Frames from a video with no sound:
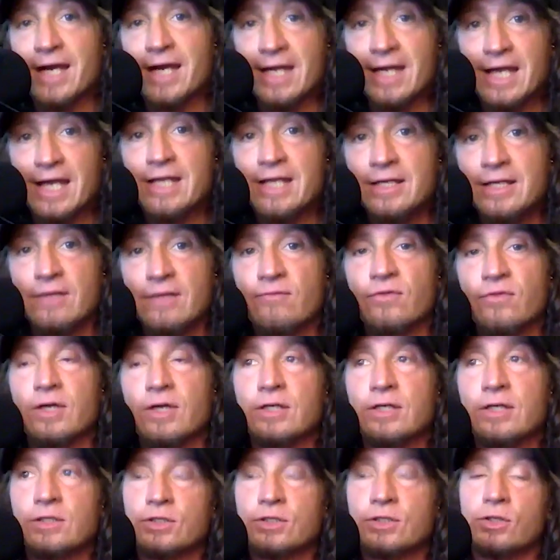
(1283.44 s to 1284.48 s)
end of
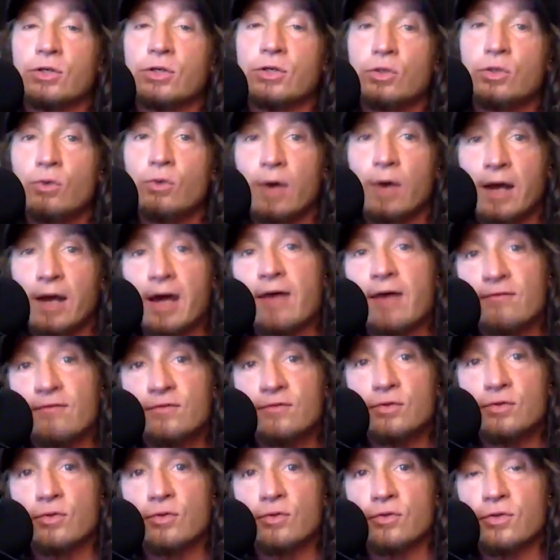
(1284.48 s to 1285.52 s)
things. And so you have
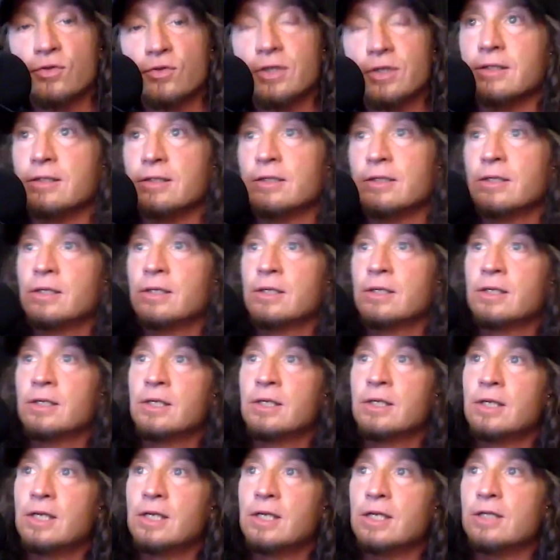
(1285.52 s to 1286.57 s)
to think
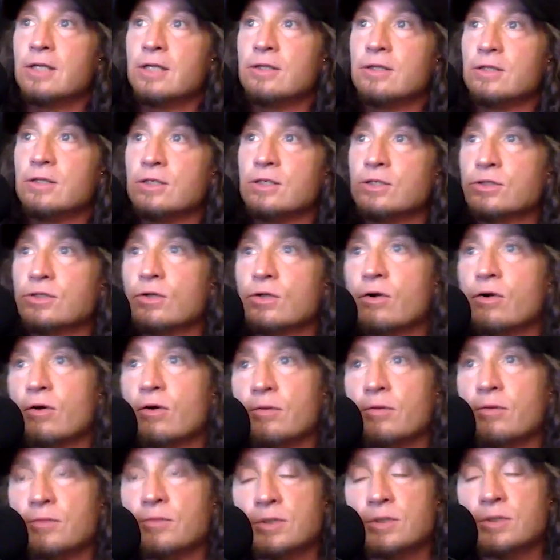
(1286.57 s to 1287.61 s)
in these
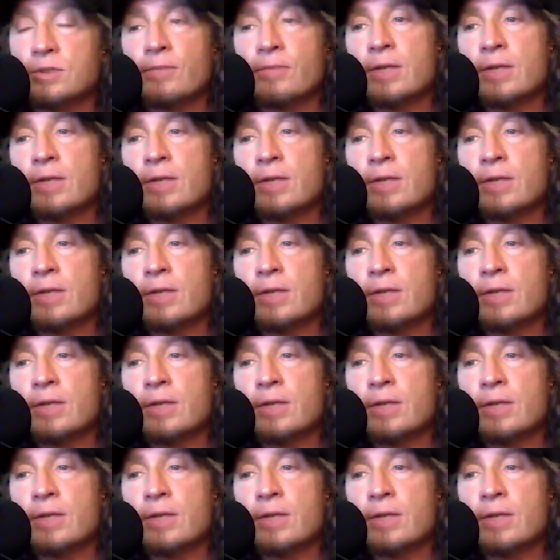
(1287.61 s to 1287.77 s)
terms.